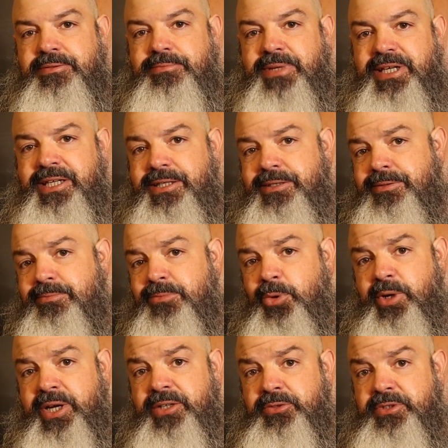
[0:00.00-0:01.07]
make it
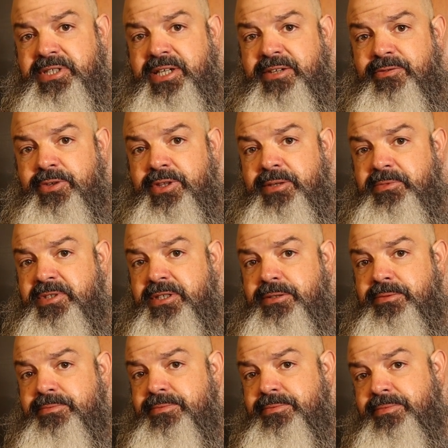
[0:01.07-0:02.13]
more interesting for them
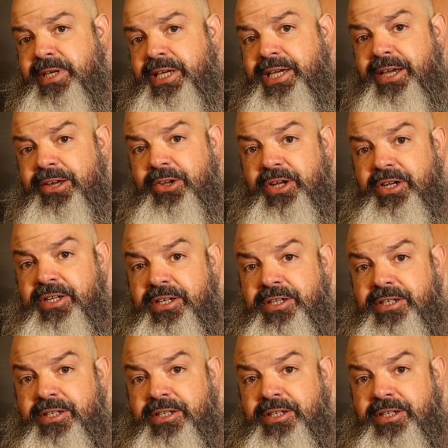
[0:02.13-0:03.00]
to hang out on.